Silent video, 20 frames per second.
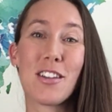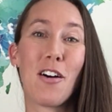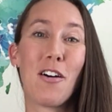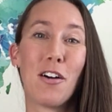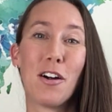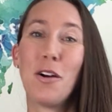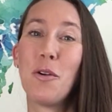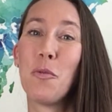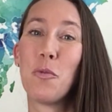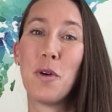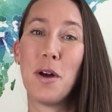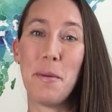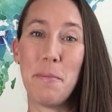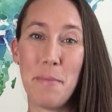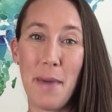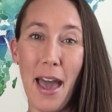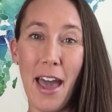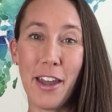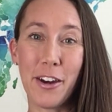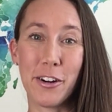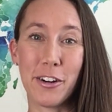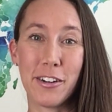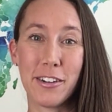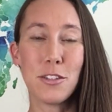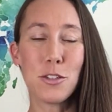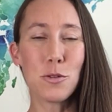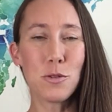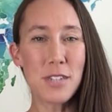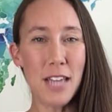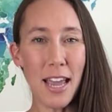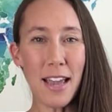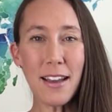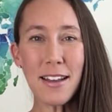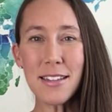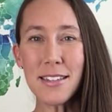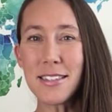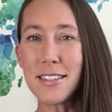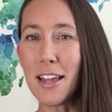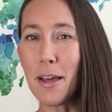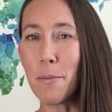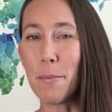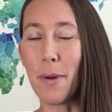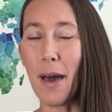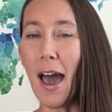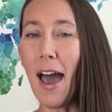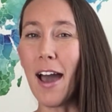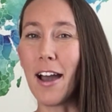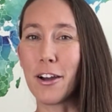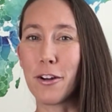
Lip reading: are what matter. So take a step back